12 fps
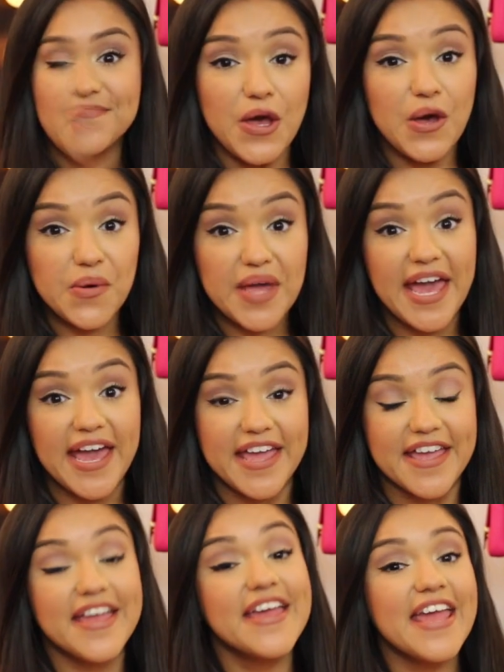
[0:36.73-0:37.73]

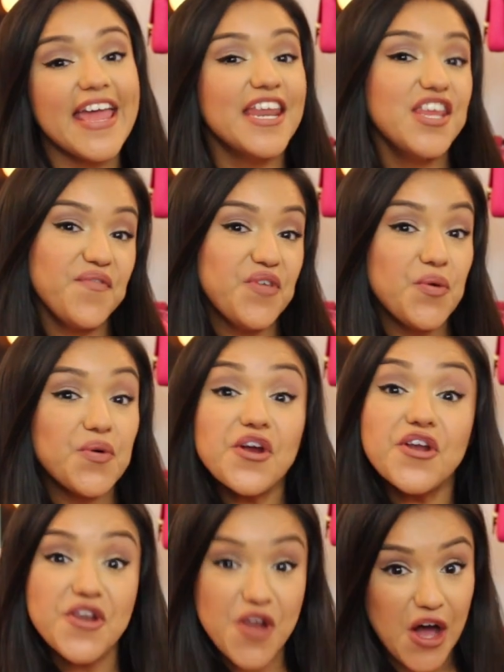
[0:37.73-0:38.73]
Okay, and if you
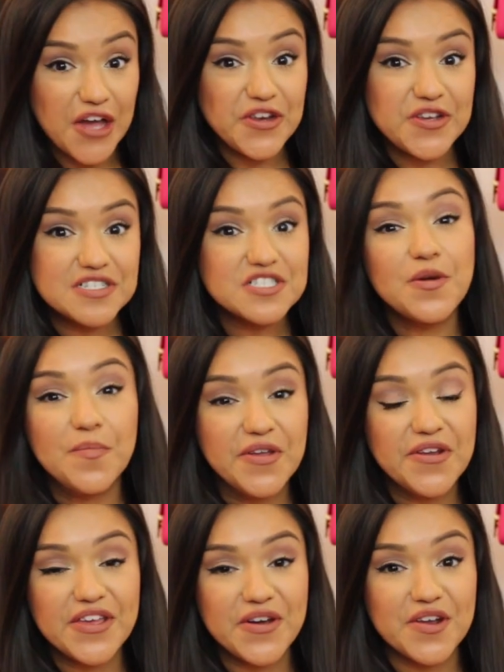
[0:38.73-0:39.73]
are not new to
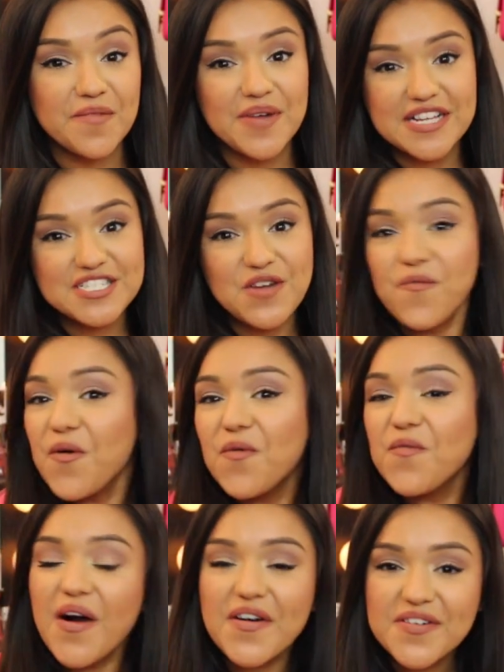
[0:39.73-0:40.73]
Beauty on a Budget,
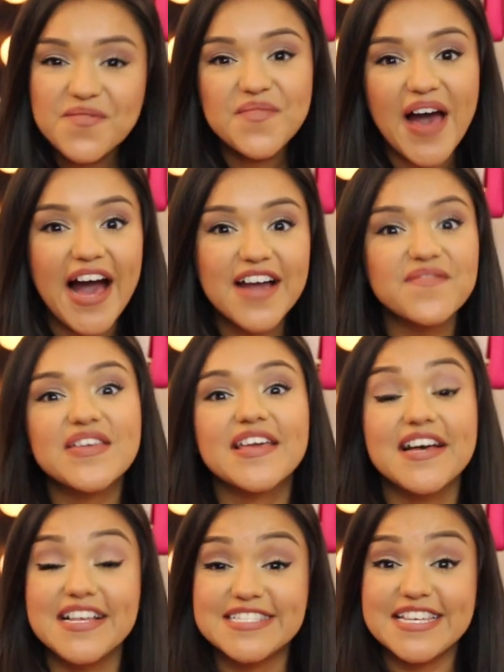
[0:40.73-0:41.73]
well, welcome back
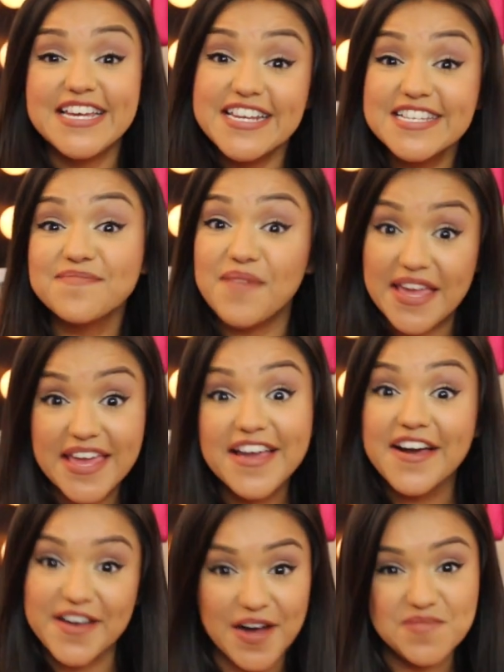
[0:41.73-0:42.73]
because it is
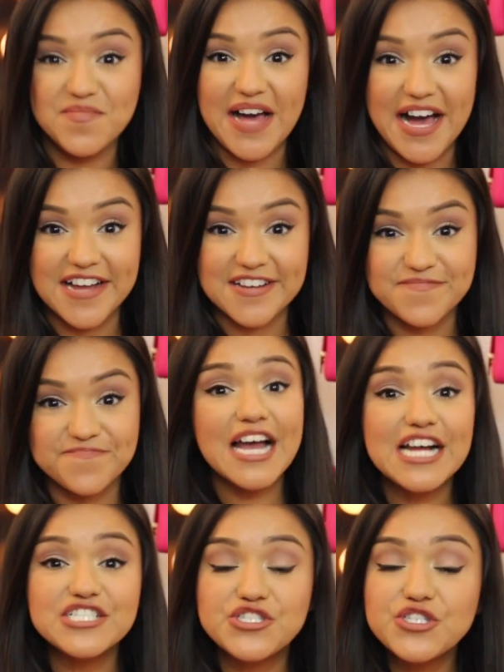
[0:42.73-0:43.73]
making a comeback.
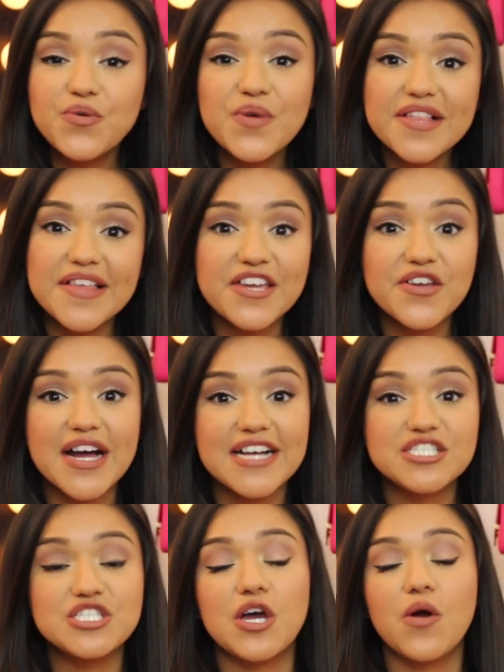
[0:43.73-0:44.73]
I do want to let you
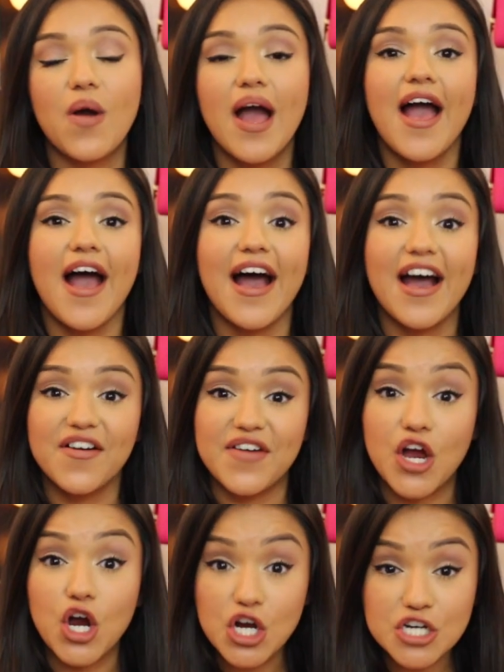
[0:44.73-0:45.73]
guys know I
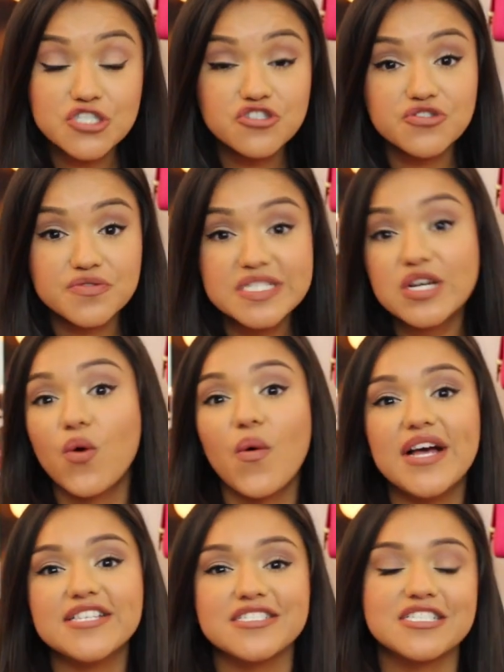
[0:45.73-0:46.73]
heard your
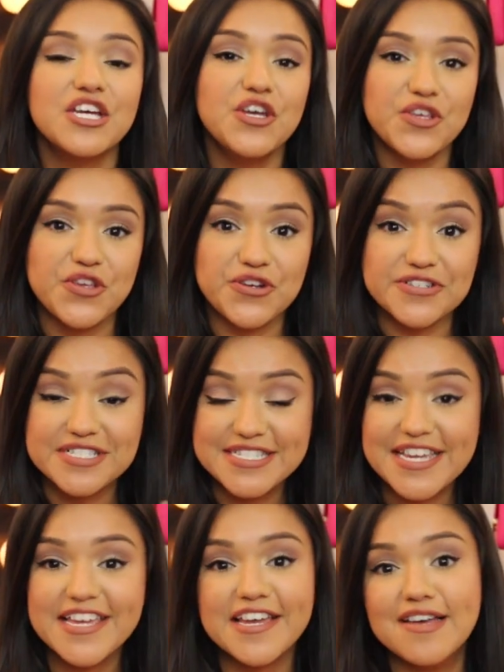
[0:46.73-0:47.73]
request, your
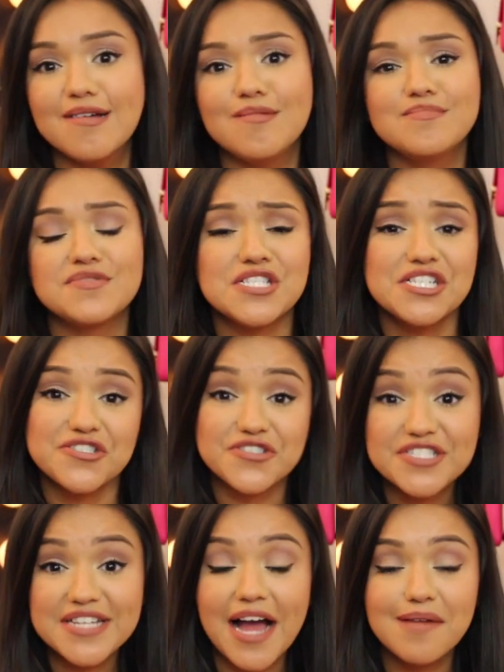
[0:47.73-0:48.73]
DMs,
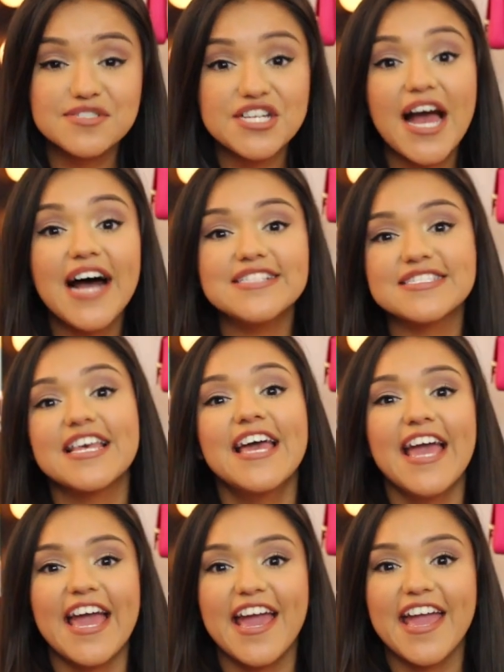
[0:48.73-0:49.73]
your Snapchats,
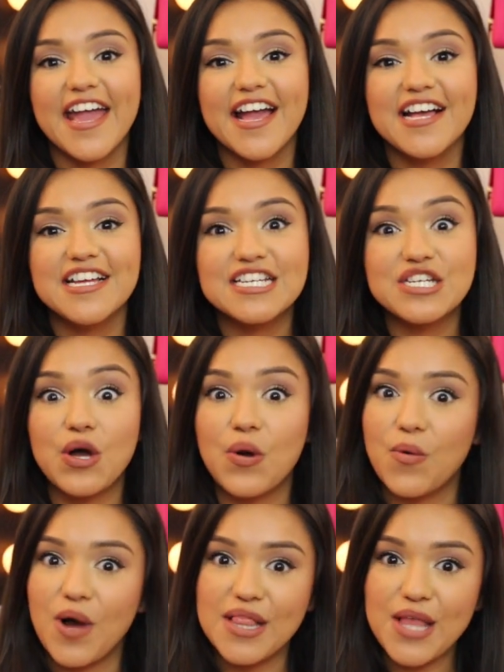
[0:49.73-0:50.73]
and
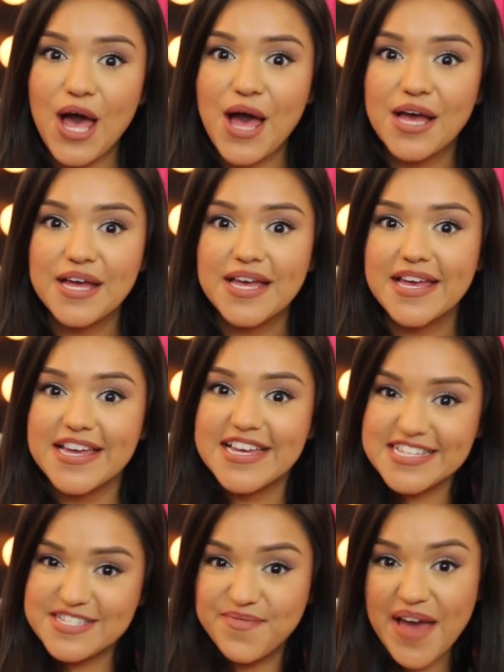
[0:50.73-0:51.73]
voila,
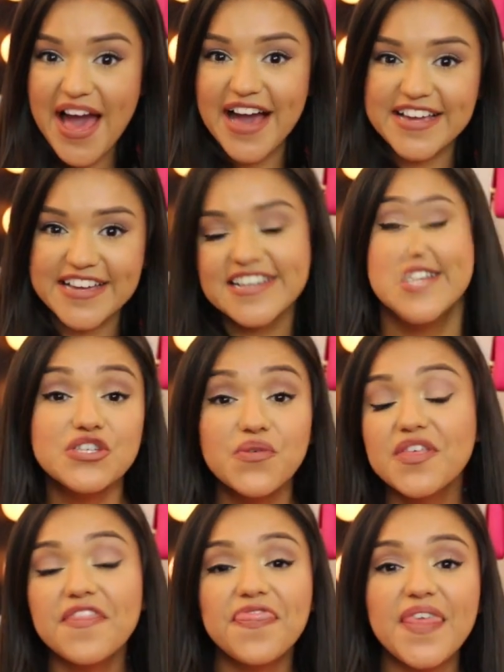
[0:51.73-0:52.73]
it's back.
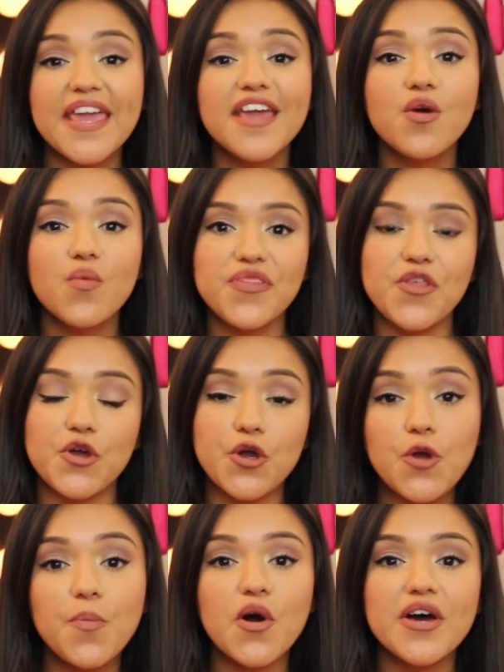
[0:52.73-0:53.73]
So the thing with the
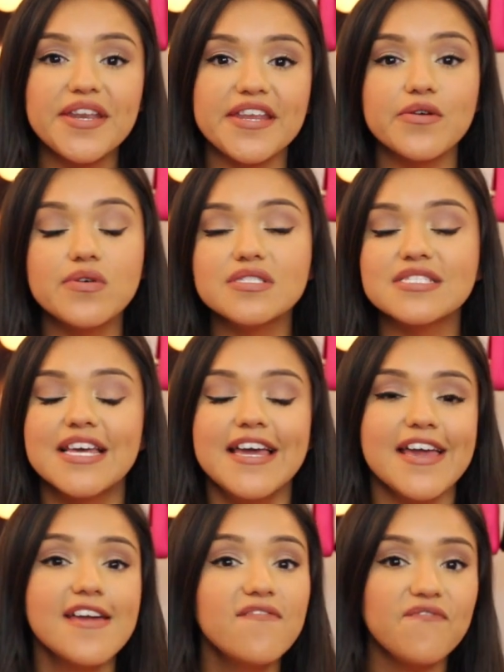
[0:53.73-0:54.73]
coupon deals,
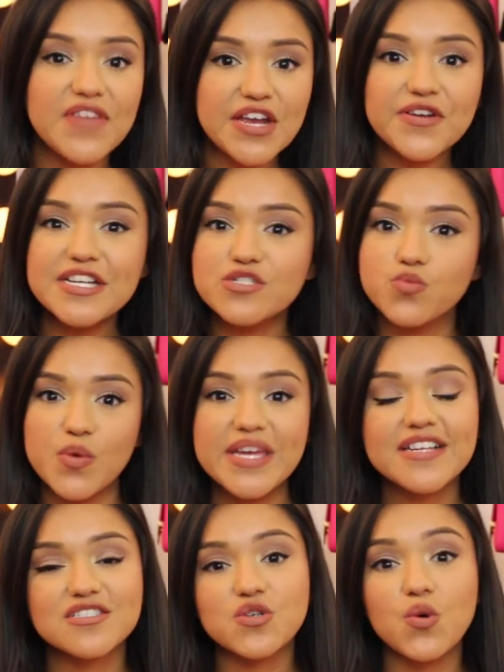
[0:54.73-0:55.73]
it varies
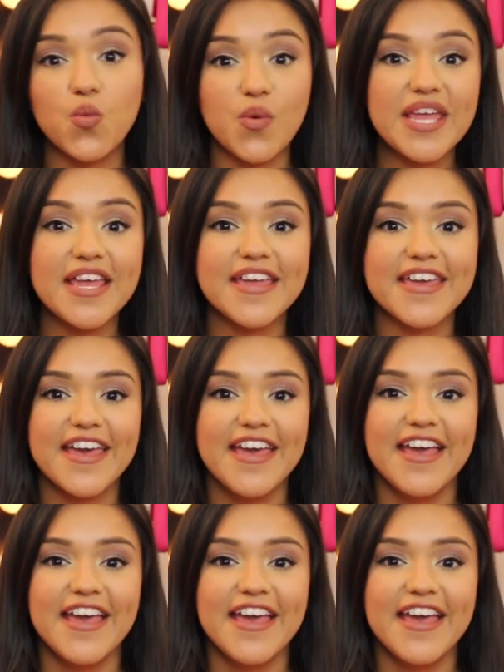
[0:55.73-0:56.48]
week to week.